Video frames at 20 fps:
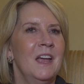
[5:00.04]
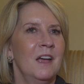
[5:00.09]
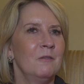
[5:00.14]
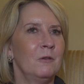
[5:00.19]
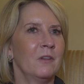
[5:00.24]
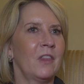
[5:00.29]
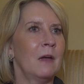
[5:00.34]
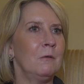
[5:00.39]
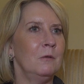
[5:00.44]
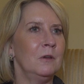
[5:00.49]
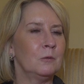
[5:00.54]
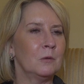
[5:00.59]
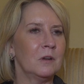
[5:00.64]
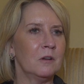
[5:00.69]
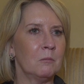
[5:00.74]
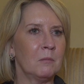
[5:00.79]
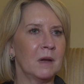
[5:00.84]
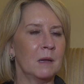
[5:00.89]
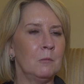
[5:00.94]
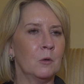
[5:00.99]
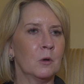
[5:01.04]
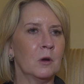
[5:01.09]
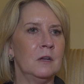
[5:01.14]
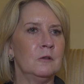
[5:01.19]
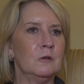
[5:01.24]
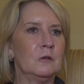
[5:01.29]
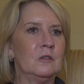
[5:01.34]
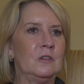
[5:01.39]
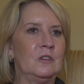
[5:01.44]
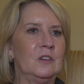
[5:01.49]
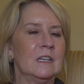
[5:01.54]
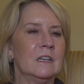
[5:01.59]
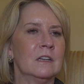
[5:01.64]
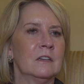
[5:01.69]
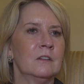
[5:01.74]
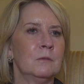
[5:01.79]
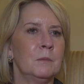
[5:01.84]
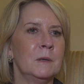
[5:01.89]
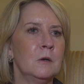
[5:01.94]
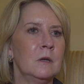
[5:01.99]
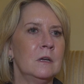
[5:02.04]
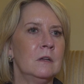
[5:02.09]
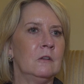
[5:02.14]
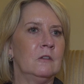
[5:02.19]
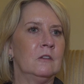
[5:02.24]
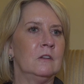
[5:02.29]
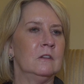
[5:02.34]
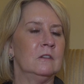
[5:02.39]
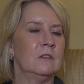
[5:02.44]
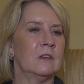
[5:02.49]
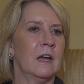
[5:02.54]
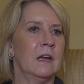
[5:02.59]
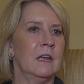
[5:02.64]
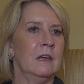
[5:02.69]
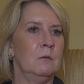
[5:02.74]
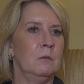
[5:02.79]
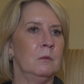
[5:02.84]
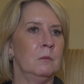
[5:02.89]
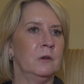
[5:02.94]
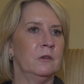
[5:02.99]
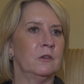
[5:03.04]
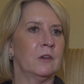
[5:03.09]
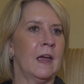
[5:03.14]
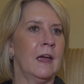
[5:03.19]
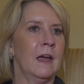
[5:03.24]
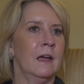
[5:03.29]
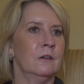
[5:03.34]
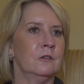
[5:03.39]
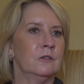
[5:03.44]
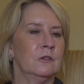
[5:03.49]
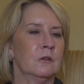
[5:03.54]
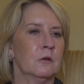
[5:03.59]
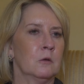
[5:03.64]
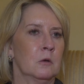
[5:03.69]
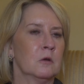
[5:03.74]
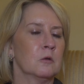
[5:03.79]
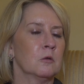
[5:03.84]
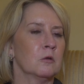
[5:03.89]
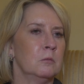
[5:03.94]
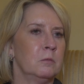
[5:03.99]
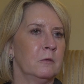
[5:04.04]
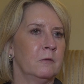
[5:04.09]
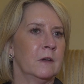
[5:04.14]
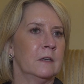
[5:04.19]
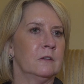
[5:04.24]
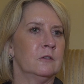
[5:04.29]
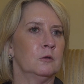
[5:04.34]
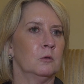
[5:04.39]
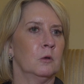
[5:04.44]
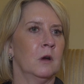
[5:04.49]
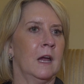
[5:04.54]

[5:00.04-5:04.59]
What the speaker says: Well, that was one of my more interesting experiences. I was asked, there were a group of us who were